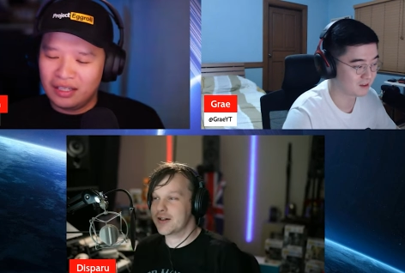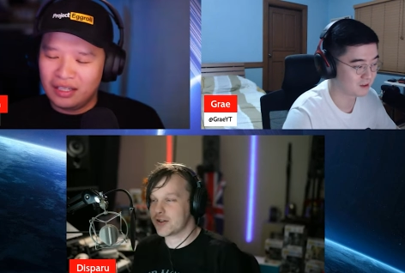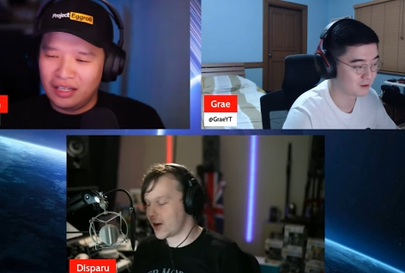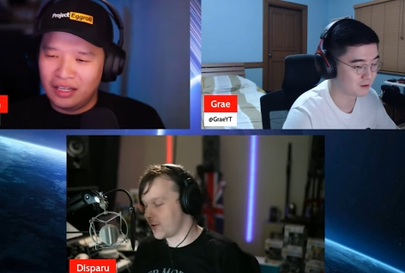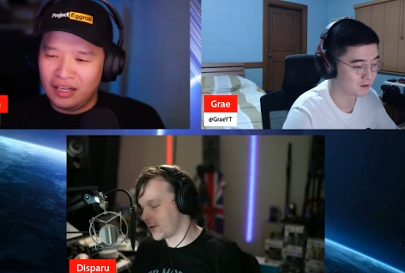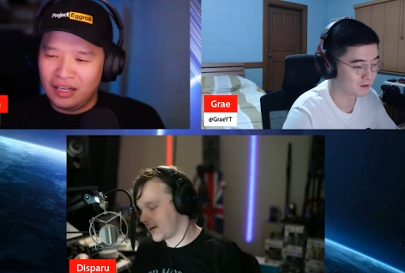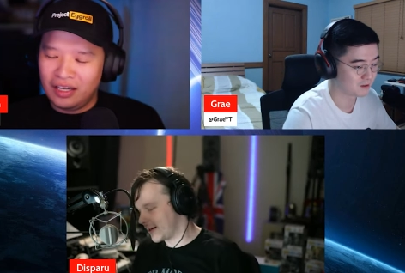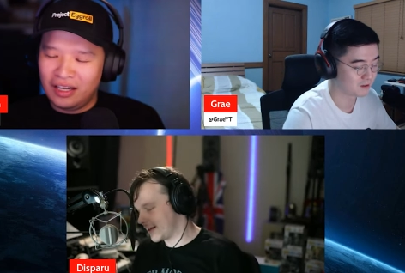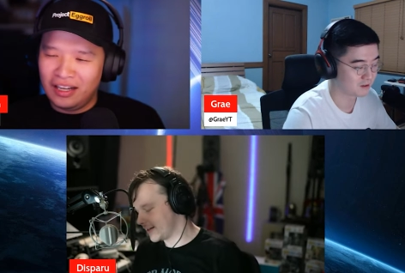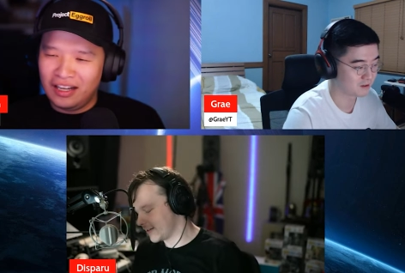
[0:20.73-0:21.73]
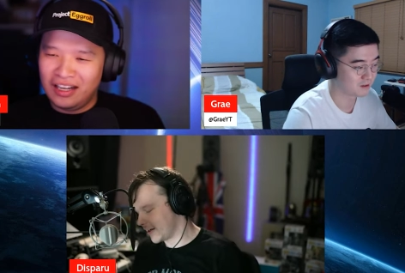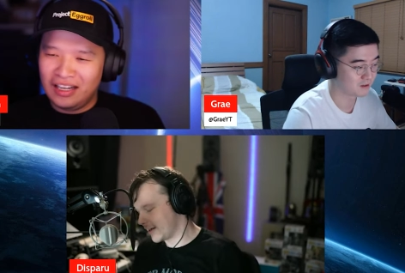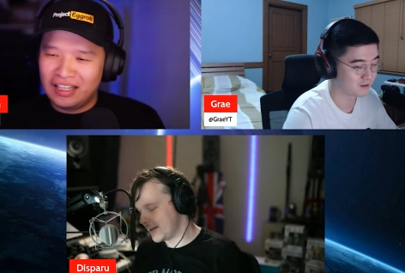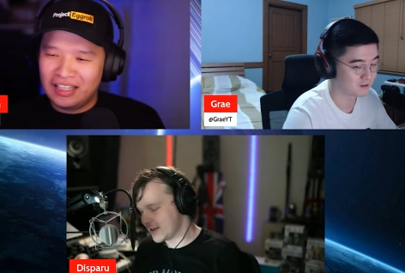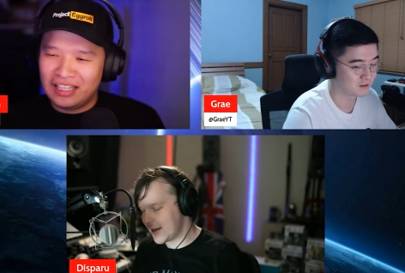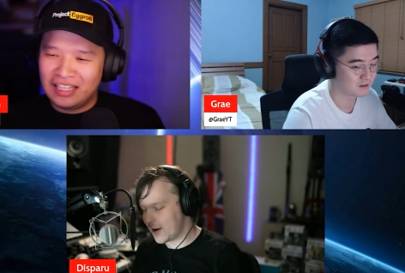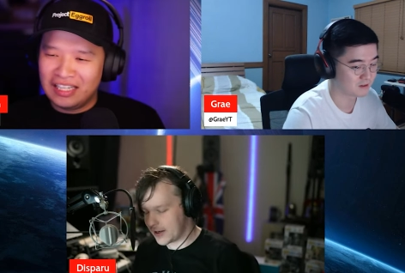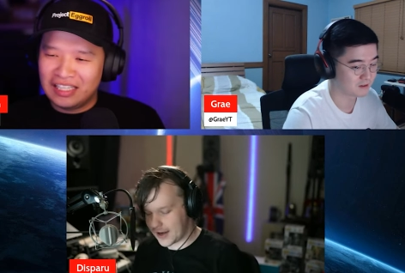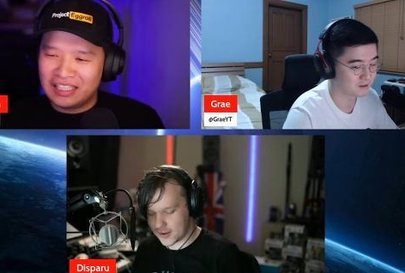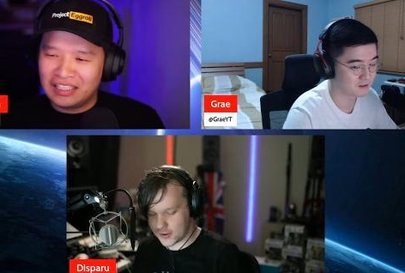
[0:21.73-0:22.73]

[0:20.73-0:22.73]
Speaker 1: So uh, at least now I get